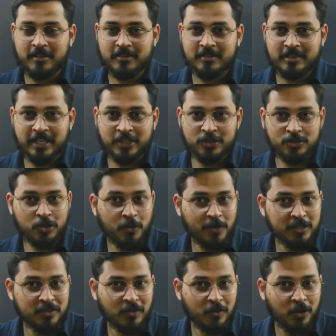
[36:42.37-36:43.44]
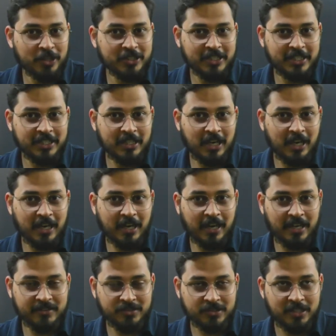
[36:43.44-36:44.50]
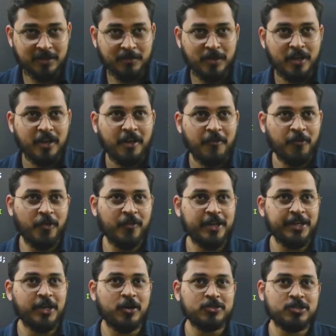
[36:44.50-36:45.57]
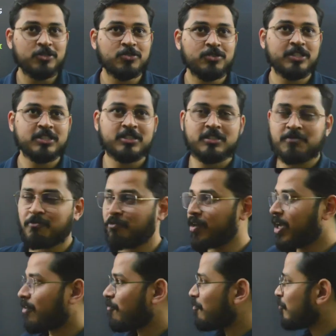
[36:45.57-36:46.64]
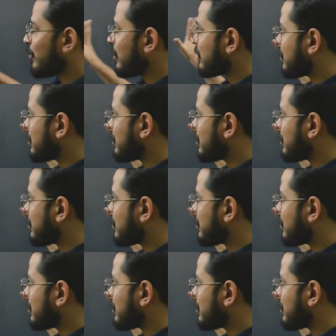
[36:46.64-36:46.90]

Thank you so much for watching our live stream. If you have any doubts into this, we have finished